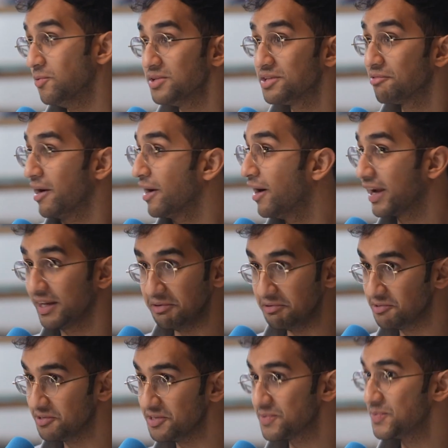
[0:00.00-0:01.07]
is the right guy? Can you
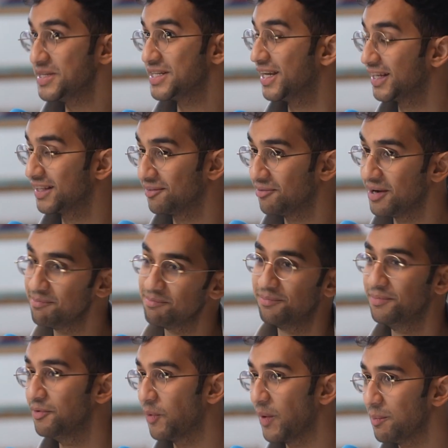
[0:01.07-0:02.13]
introduce me to like the
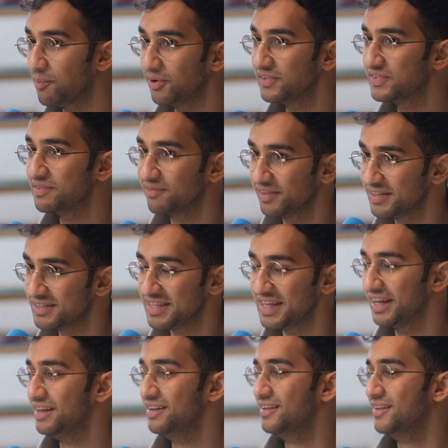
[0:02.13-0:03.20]
right person for this thing?